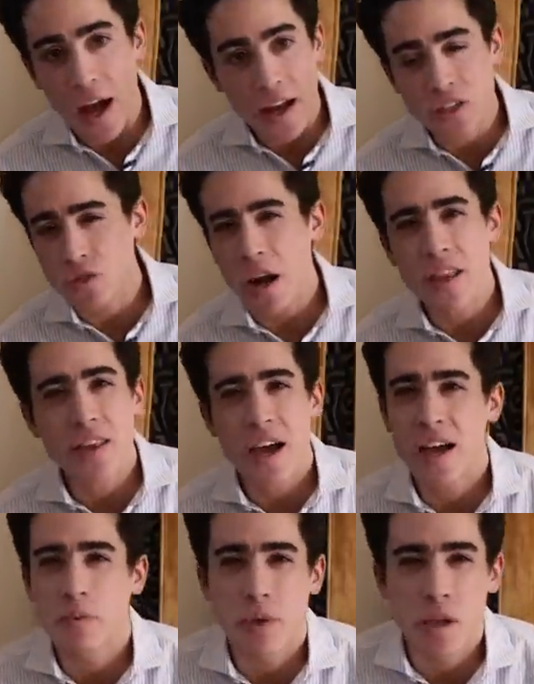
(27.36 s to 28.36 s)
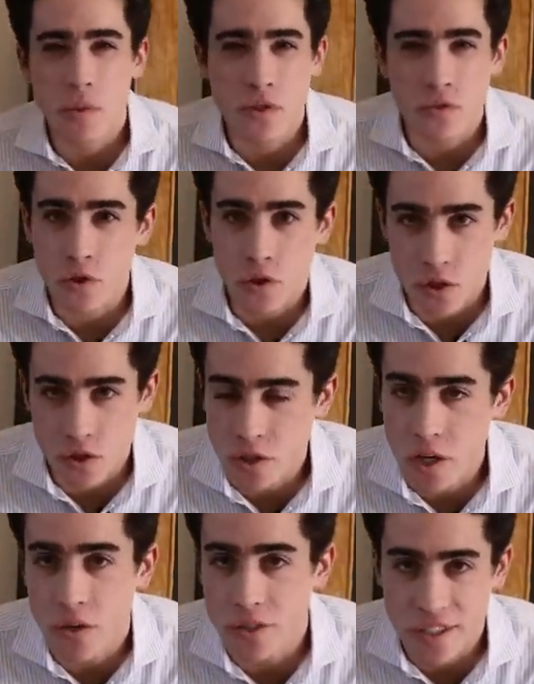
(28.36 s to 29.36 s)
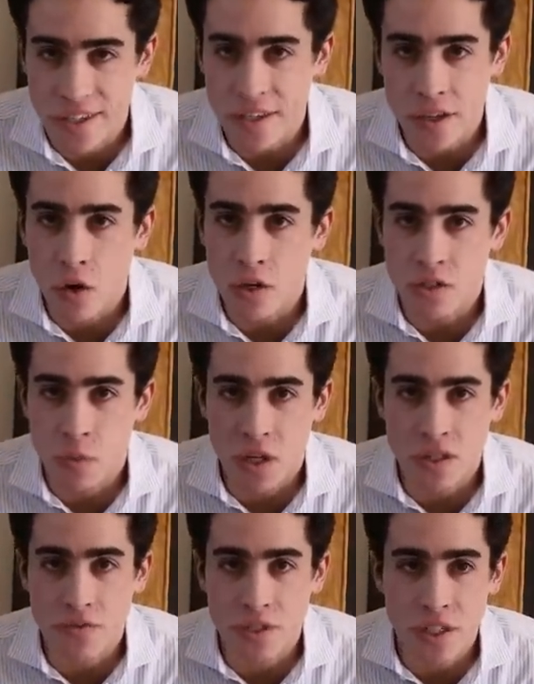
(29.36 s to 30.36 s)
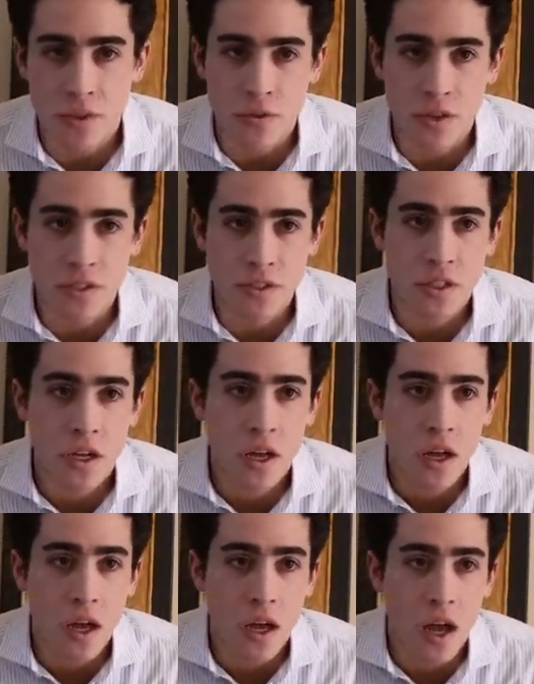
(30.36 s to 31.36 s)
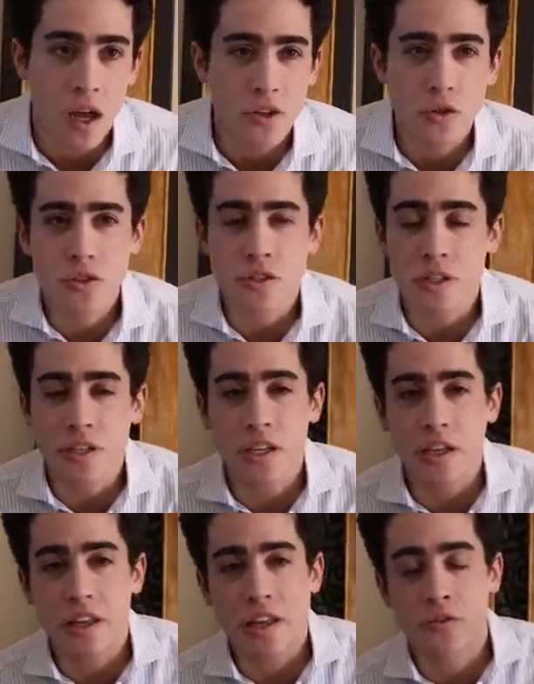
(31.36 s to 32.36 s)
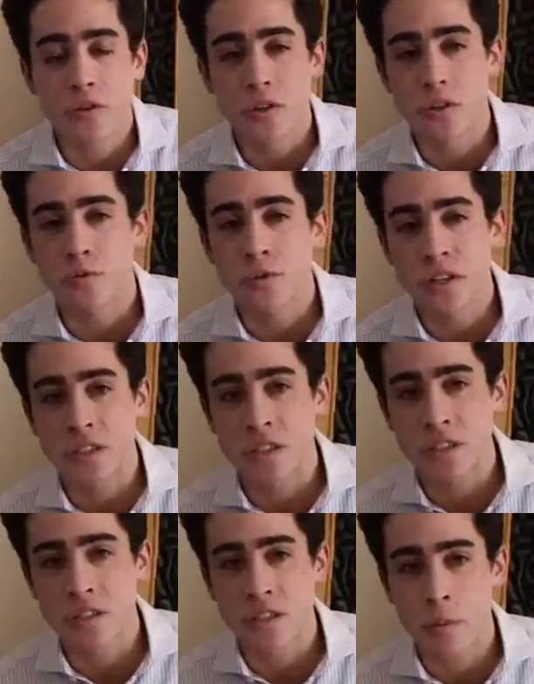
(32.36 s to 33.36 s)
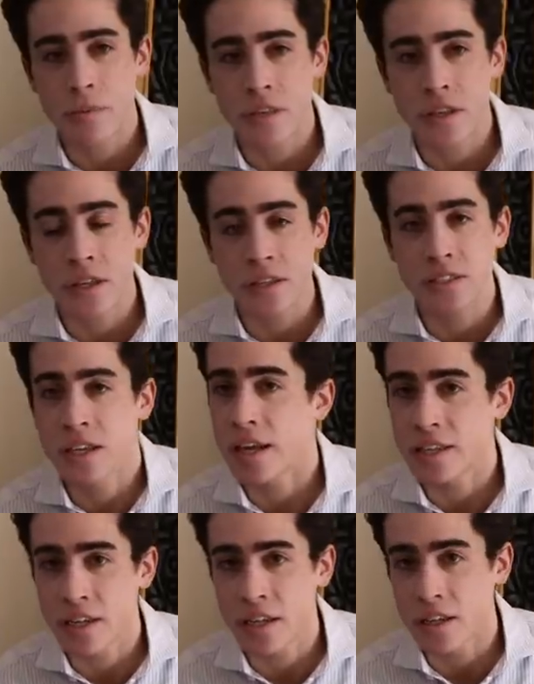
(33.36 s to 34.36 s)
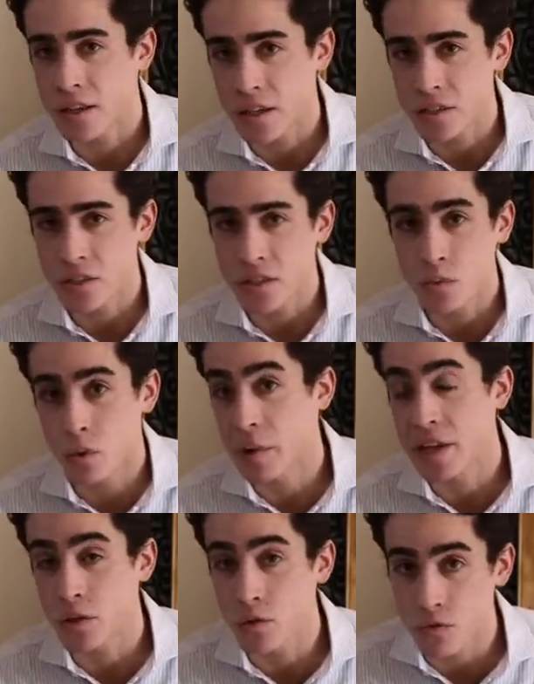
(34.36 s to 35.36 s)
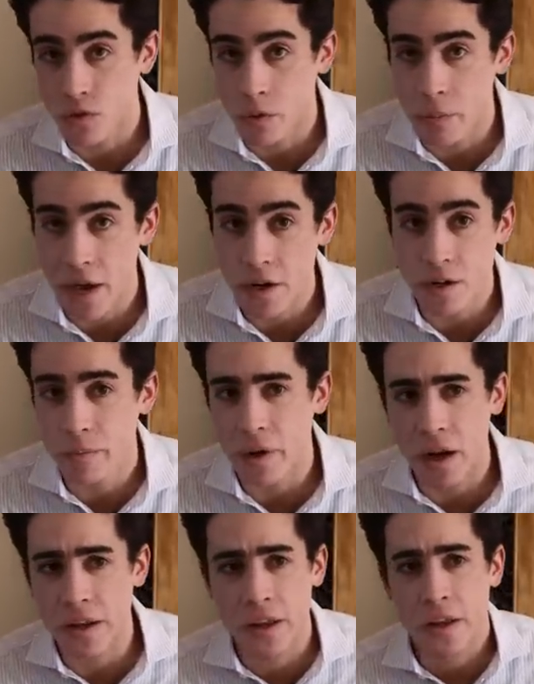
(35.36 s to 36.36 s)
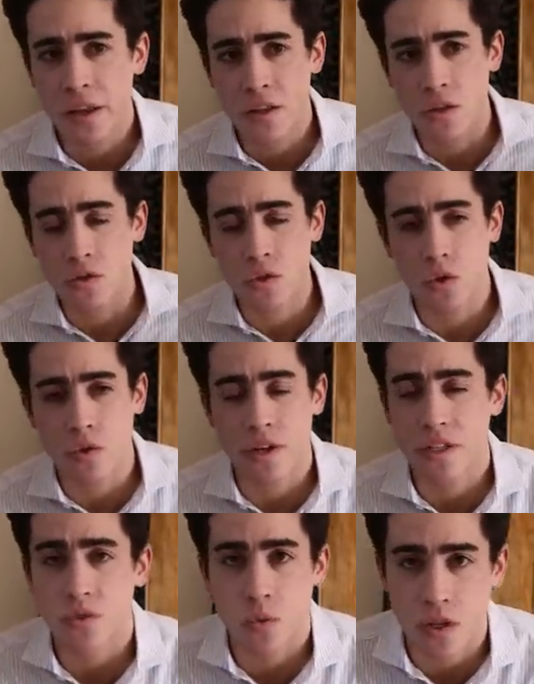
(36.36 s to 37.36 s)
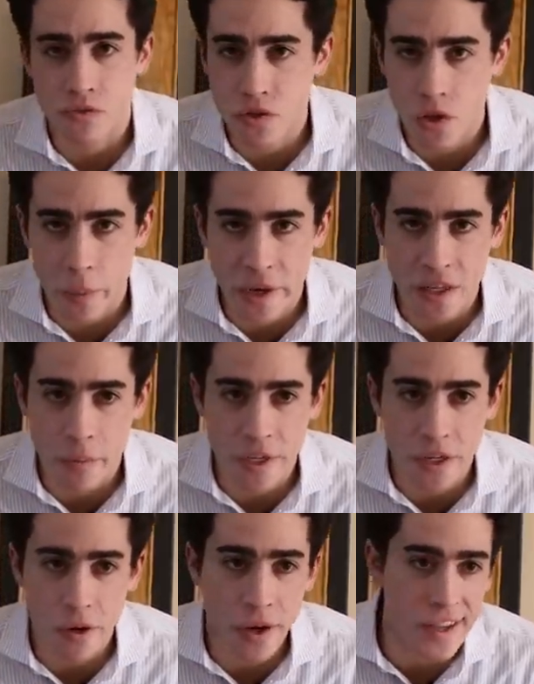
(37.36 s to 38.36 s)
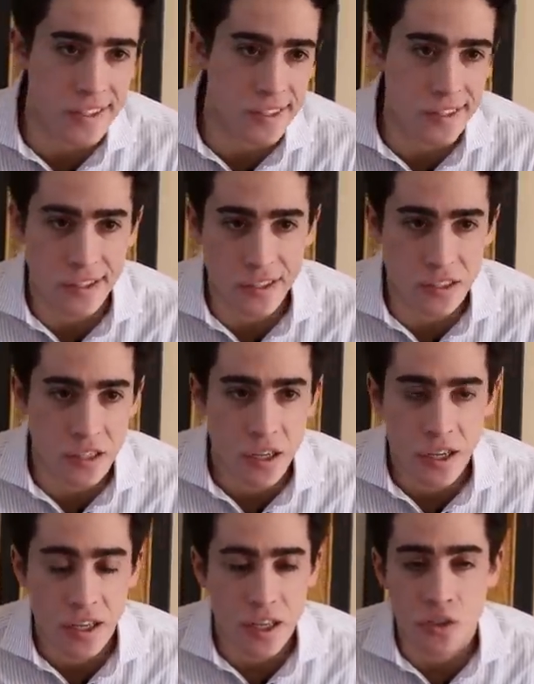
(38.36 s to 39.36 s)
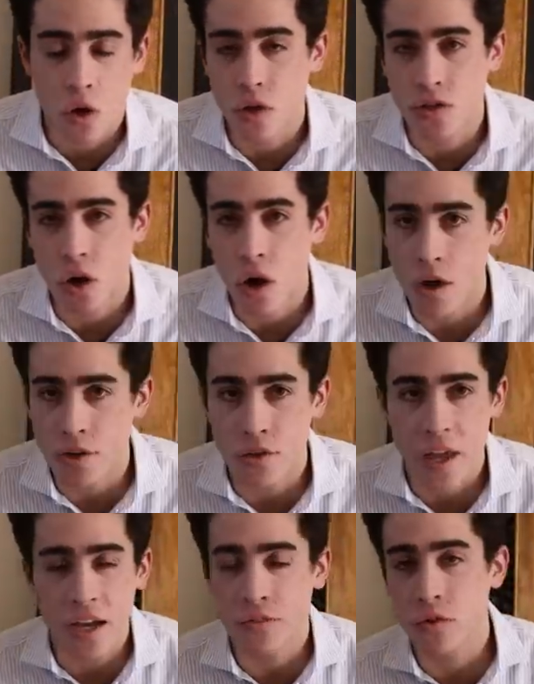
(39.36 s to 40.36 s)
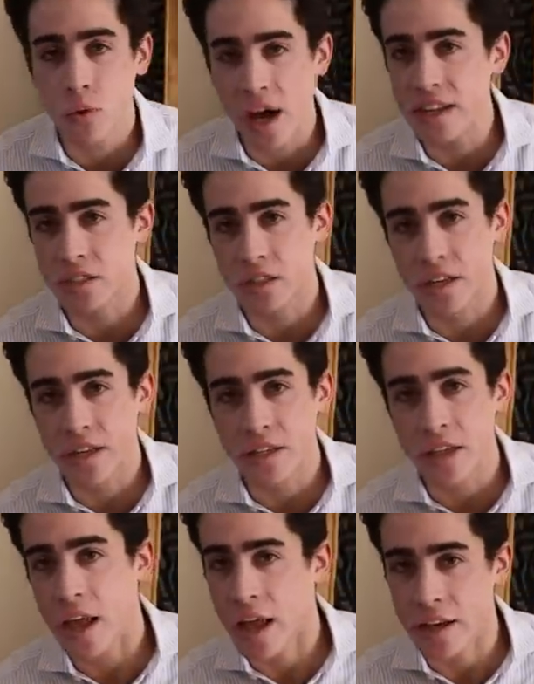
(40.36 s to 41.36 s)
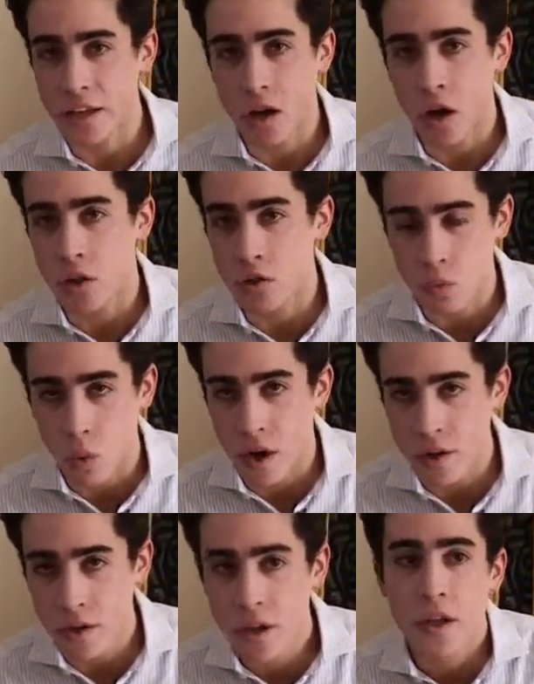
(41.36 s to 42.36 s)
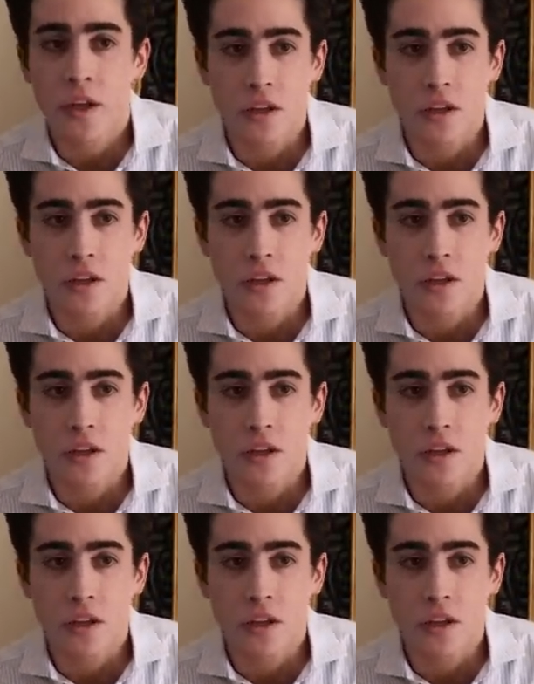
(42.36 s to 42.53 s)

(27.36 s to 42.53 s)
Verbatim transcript: I tried that maybe a few years ago, didn't notice much of a difference. Uh, usually, if you're deficient in something, taking it initially will make you feel better, but you know, taurine is one of so many amino acids, it's, it's hard to argue that if you isolated any other one,